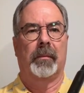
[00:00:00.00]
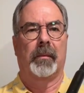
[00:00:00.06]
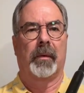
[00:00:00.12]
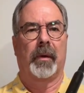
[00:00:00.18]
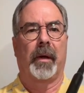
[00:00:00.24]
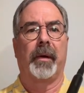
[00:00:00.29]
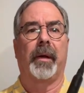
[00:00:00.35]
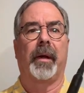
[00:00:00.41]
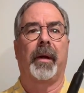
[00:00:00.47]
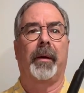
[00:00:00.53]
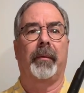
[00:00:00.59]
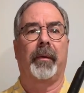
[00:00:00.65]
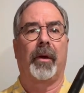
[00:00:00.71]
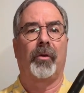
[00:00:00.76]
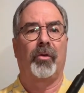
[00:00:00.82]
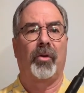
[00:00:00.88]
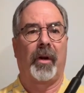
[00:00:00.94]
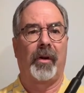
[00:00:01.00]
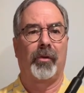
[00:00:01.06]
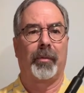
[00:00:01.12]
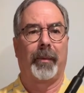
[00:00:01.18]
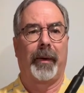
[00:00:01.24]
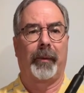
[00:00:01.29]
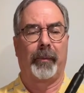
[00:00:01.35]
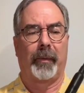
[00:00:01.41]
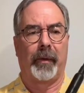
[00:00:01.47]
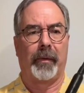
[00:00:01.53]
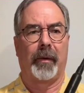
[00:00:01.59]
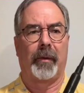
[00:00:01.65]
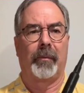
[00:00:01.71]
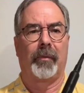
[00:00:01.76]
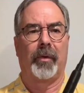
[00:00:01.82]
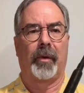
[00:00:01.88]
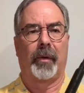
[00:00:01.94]
And then I'm going to change my
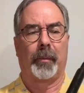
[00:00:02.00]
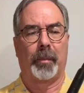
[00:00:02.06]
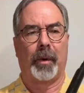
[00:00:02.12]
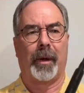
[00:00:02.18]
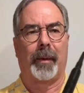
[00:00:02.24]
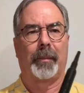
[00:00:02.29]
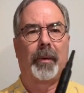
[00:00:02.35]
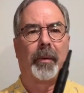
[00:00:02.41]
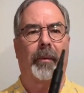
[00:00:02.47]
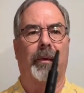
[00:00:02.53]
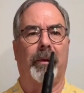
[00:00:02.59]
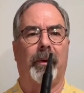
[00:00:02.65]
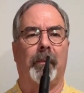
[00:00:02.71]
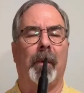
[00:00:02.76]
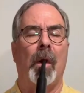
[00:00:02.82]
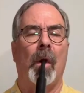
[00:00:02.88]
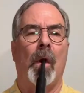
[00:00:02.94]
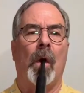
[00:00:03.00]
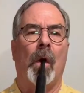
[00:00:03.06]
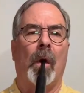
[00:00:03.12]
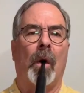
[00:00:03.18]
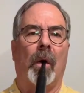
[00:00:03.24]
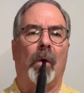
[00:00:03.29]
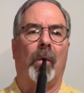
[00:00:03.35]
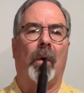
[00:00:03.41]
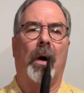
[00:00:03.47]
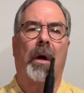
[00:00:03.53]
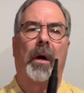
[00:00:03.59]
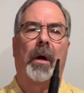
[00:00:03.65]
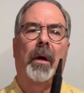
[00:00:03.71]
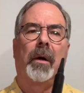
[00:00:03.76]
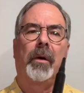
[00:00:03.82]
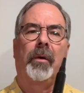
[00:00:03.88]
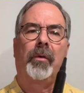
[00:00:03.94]
rhythm to the proper rhythm.
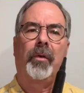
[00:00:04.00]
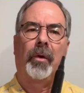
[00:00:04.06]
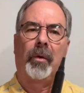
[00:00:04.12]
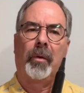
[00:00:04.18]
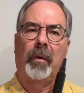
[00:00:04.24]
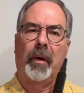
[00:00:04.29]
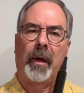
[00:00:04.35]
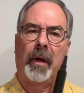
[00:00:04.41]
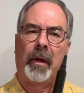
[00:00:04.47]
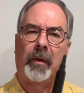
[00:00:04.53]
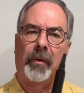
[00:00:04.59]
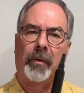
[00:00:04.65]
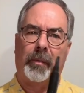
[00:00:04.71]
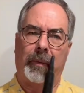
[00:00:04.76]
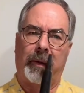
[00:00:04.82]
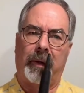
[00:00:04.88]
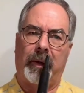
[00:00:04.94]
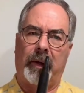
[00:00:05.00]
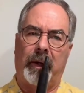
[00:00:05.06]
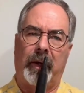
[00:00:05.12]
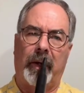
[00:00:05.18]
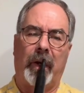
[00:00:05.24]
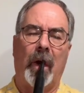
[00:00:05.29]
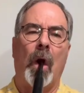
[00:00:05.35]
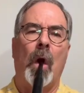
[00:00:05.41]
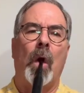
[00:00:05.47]
1, 2, and 3.